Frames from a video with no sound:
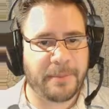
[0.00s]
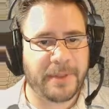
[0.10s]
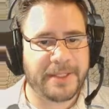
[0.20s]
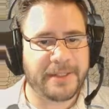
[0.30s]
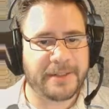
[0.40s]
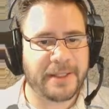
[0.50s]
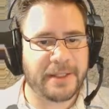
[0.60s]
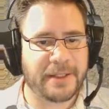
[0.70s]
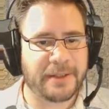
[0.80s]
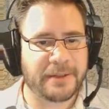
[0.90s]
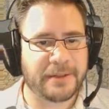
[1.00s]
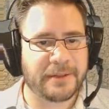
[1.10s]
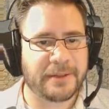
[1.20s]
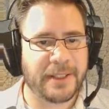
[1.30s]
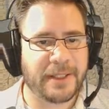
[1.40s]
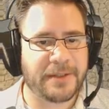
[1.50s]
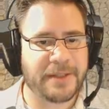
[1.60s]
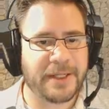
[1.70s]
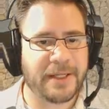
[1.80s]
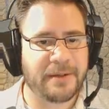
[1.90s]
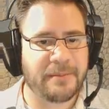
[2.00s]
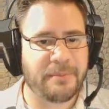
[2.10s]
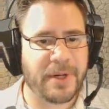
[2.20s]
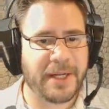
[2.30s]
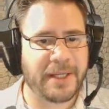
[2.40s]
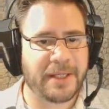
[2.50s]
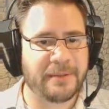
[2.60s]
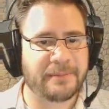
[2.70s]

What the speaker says: place this here, it'll see it, break it,